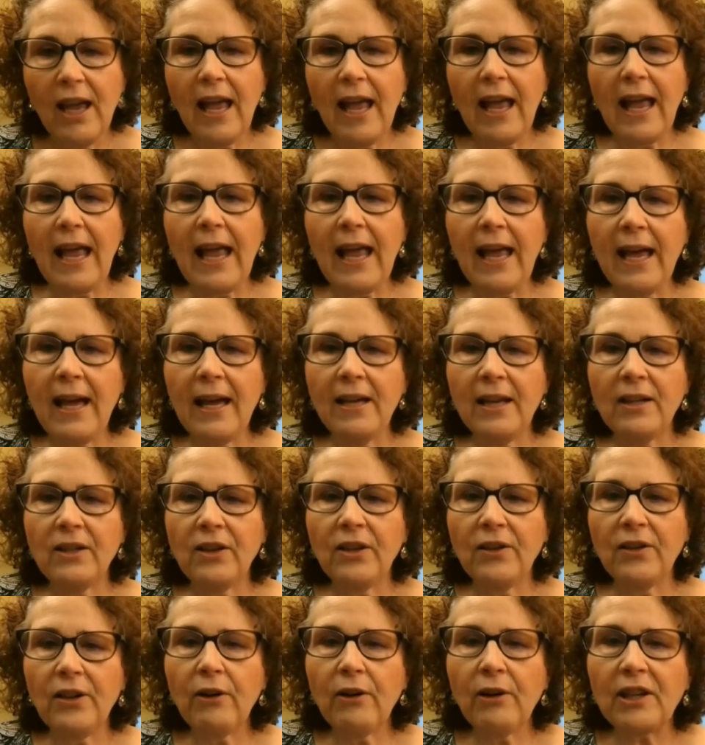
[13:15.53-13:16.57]
And
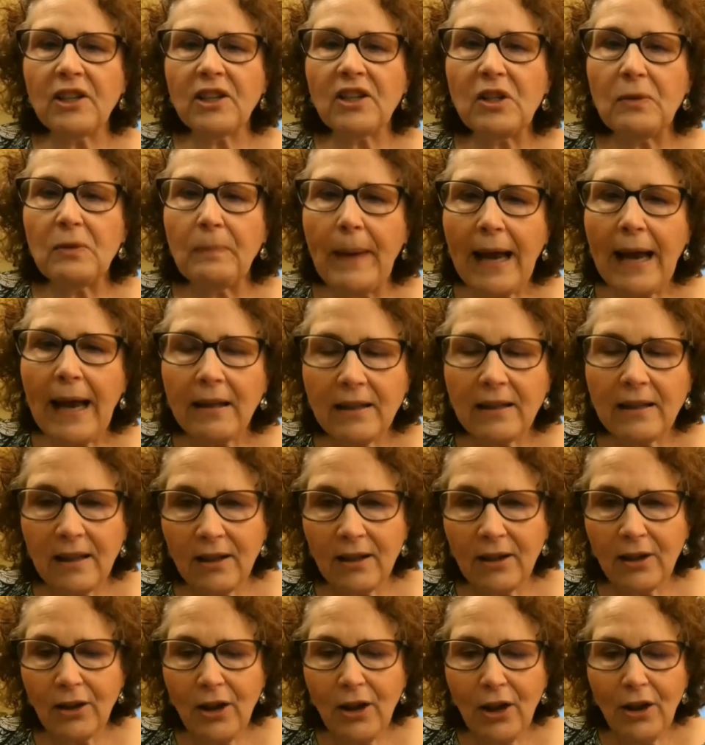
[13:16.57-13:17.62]
they're
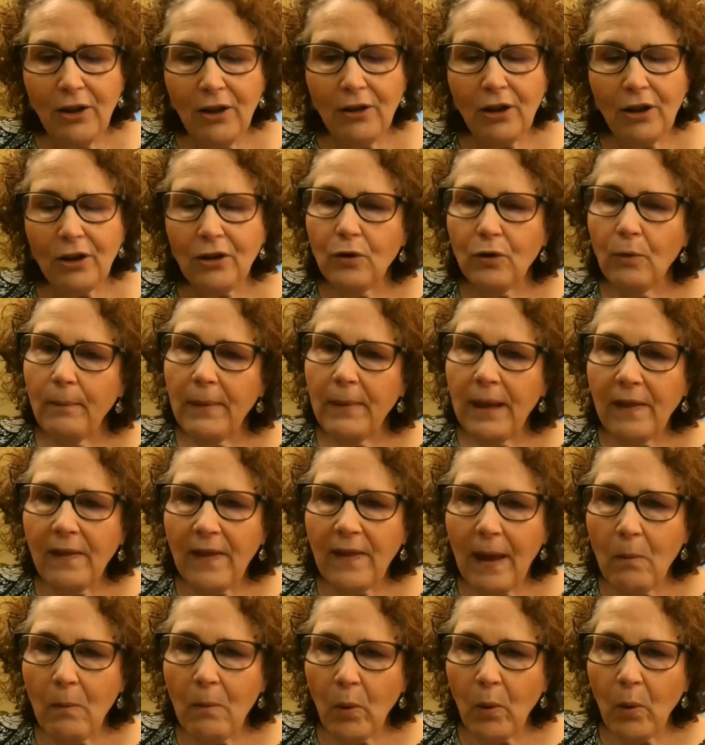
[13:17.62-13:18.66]
expecting that you meet
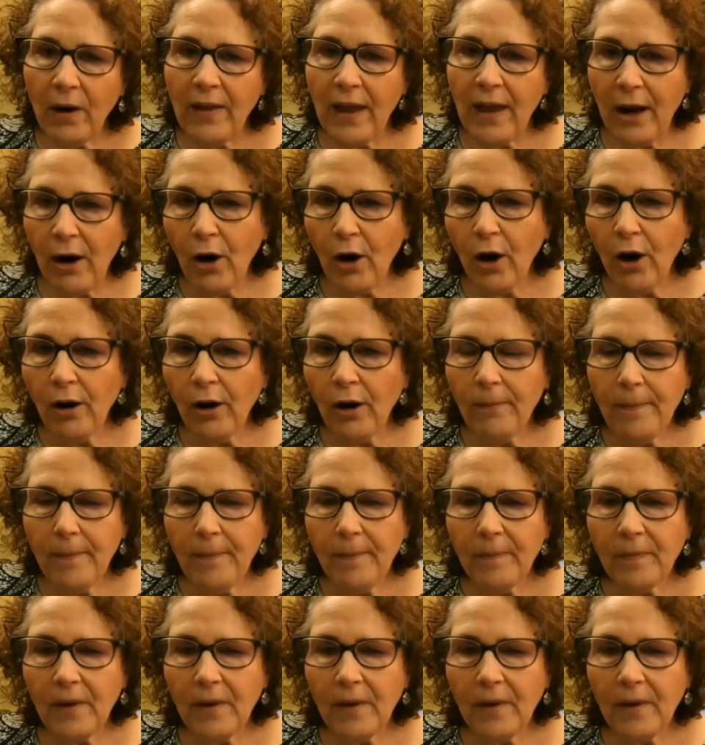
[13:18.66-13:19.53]
them where they are